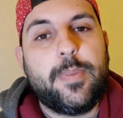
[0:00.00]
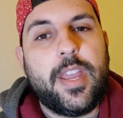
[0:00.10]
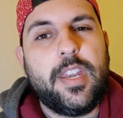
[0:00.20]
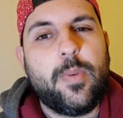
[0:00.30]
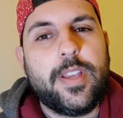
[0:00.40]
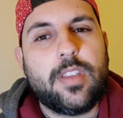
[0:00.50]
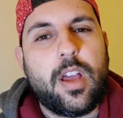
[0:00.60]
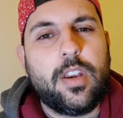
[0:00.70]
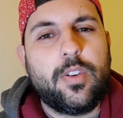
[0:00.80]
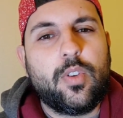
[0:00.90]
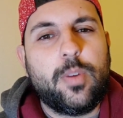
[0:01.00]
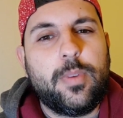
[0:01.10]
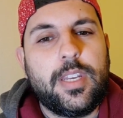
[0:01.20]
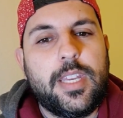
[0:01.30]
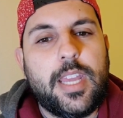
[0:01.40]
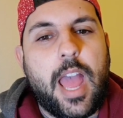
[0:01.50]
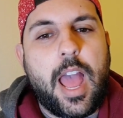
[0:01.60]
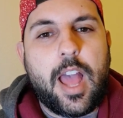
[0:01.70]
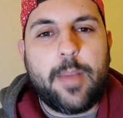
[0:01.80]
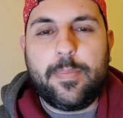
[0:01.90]
But anyways,
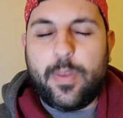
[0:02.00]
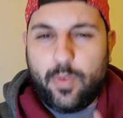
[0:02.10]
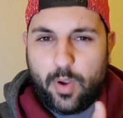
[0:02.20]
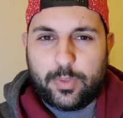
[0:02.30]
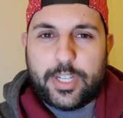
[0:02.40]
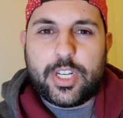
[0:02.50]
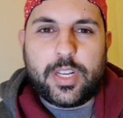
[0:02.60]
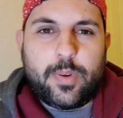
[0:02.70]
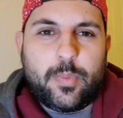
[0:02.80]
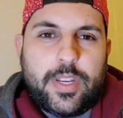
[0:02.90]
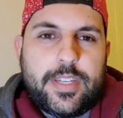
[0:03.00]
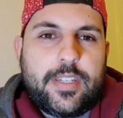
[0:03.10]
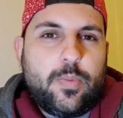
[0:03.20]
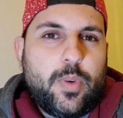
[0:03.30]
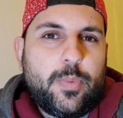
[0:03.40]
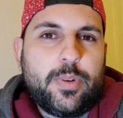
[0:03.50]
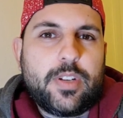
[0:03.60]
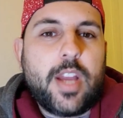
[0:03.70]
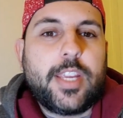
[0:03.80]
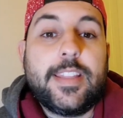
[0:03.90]
originally when we were
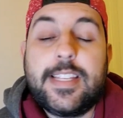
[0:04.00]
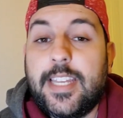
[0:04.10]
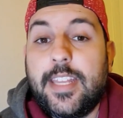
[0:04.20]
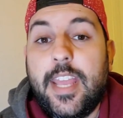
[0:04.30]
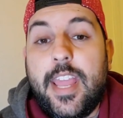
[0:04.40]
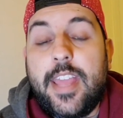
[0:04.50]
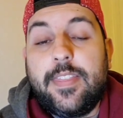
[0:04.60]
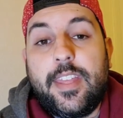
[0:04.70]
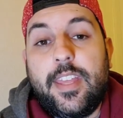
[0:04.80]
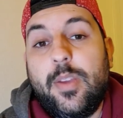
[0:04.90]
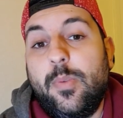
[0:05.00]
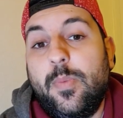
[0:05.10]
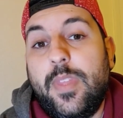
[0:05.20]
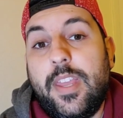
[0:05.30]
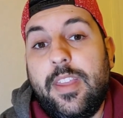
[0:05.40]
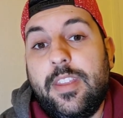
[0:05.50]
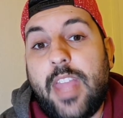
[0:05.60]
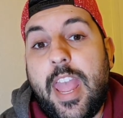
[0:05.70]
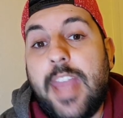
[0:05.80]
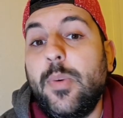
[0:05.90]
talking, they said that
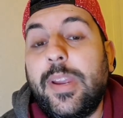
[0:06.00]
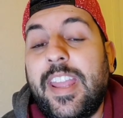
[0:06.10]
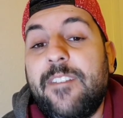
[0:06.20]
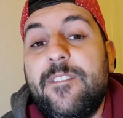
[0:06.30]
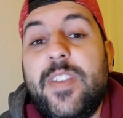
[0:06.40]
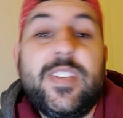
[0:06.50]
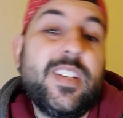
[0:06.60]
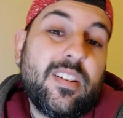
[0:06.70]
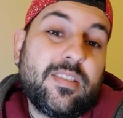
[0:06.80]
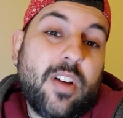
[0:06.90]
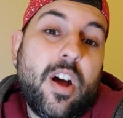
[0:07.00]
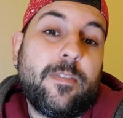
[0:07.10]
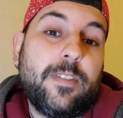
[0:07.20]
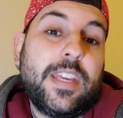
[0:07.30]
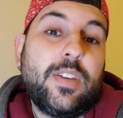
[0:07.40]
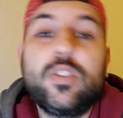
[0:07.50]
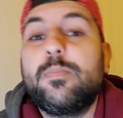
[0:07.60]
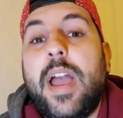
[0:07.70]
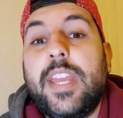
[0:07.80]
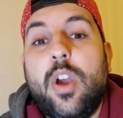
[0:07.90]
anyone can get $50 off if they use
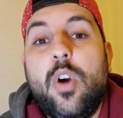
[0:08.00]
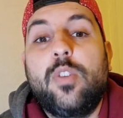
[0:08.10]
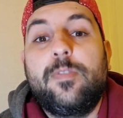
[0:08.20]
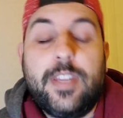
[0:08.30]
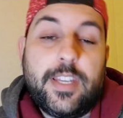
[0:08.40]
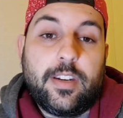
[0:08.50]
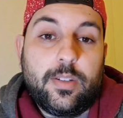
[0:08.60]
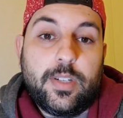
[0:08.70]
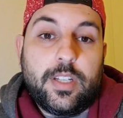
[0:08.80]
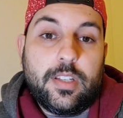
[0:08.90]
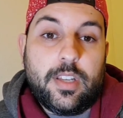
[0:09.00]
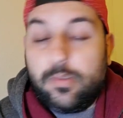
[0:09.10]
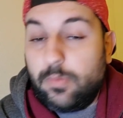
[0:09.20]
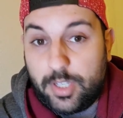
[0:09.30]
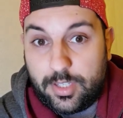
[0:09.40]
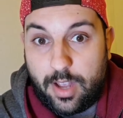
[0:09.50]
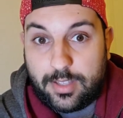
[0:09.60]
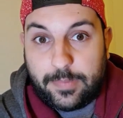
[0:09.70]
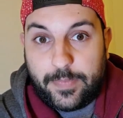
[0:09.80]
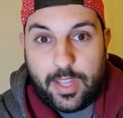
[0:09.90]
my code VeganLuna, which is
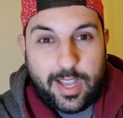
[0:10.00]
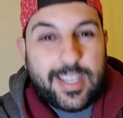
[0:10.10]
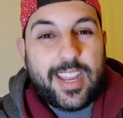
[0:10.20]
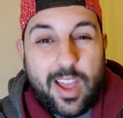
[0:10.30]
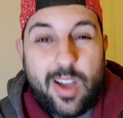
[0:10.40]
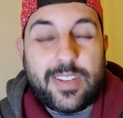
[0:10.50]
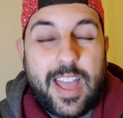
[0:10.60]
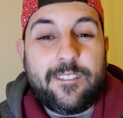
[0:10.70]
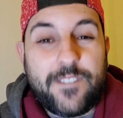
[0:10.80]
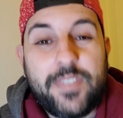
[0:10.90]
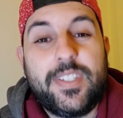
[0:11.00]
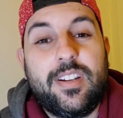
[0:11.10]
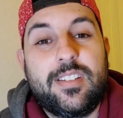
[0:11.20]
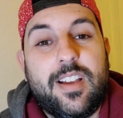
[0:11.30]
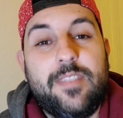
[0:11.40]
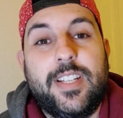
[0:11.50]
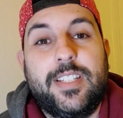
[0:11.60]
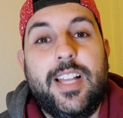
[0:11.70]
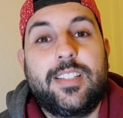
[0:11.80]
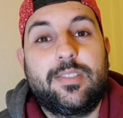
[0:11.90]
awesome. I was like, hell yeah, $50 off.
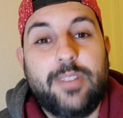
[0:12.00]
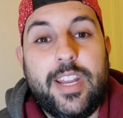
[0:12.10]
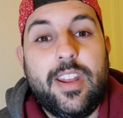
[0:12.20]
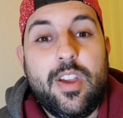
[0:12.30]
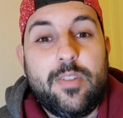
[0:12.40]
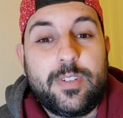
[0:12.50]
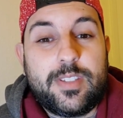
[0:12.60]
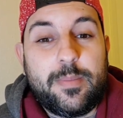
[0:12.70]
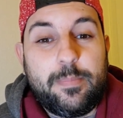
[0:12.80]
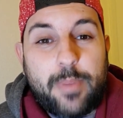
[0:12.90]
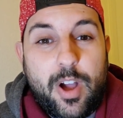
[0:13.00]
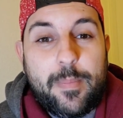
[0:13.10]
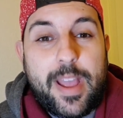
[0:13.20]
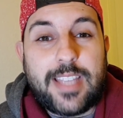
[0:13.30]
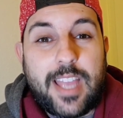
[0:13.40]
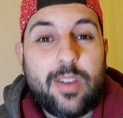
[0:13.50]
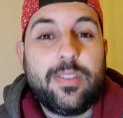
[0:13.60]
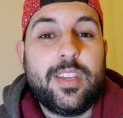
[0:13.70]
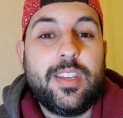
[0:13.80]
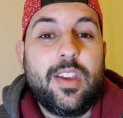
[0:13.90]
Like that's great for some bomb ass
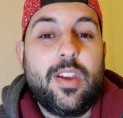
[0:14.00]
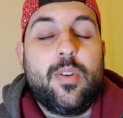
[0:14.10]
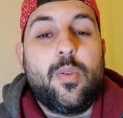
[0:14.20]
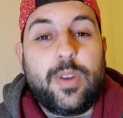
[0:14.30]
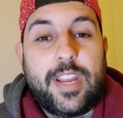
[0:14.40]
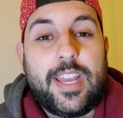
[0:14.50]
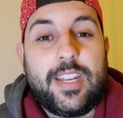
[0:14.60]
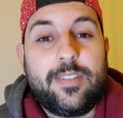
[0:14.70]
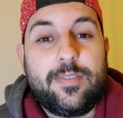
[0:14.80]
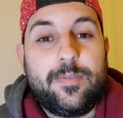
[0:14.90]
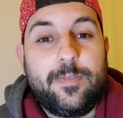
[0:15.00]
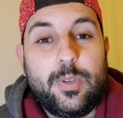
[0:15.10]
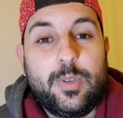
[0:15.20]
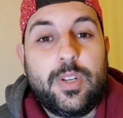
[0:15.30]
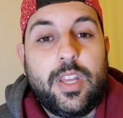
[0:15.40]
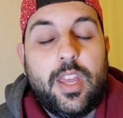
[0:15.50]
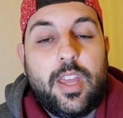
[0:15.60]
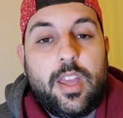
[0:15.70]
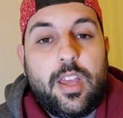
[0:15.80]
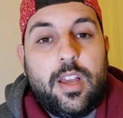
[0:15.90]
healthy organic food.
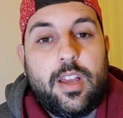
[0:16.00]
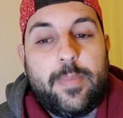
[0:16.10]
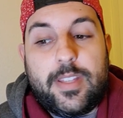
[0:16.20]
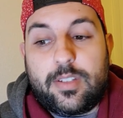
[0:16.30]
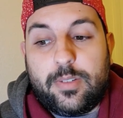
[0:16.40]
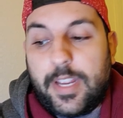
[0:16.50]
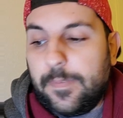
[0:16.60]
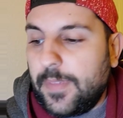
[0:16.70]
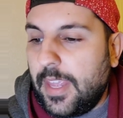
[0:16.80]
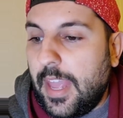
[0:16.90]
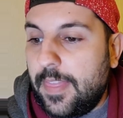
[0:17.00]
That's great.